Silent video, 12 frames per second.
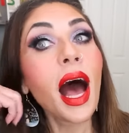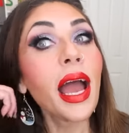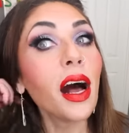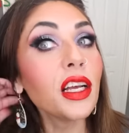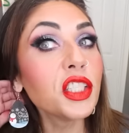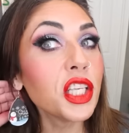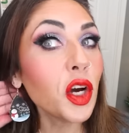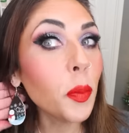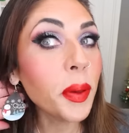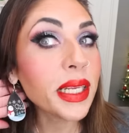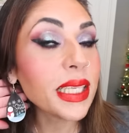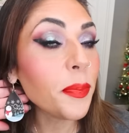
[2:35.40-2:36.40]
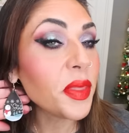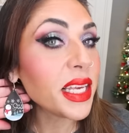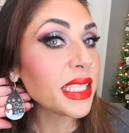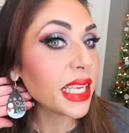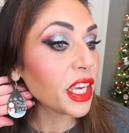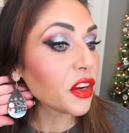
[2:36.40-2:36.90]
I also picked up
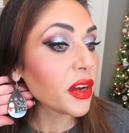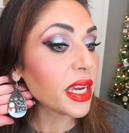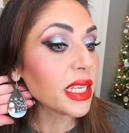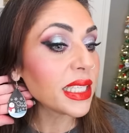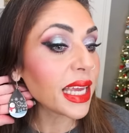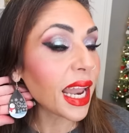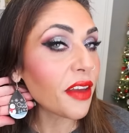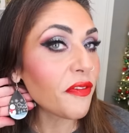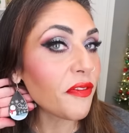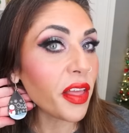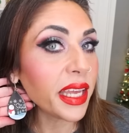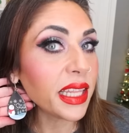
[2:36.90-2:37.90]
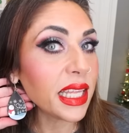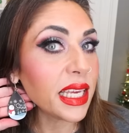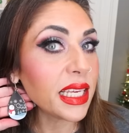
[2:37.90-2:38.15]
these earrings, and I felt like